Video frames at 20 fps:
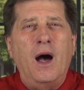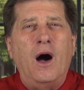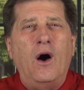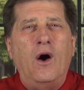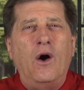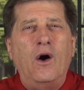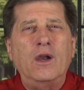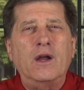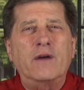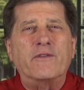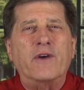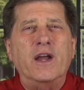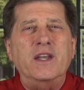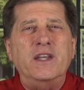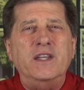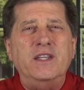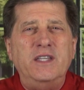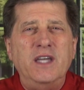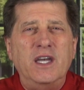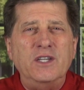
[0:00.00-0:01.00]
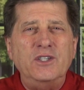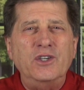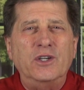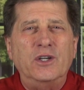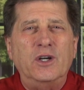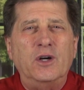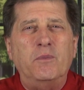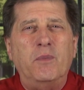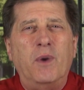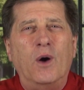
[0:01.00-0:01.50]
all of our
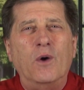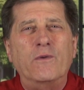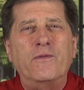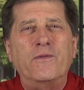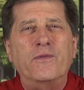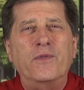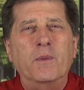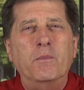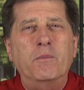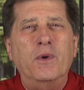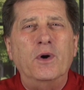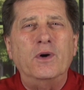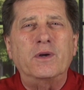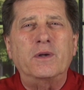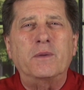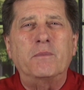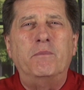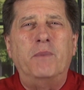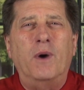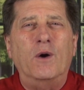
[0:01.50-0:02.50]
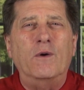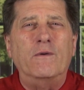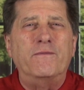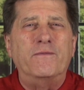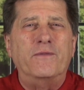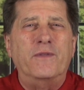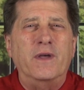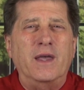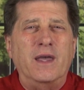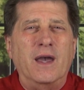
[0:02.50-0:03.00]
digital, both the book,
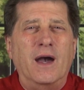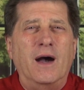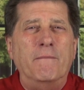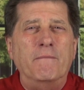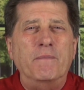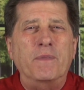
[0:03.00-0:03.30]
both the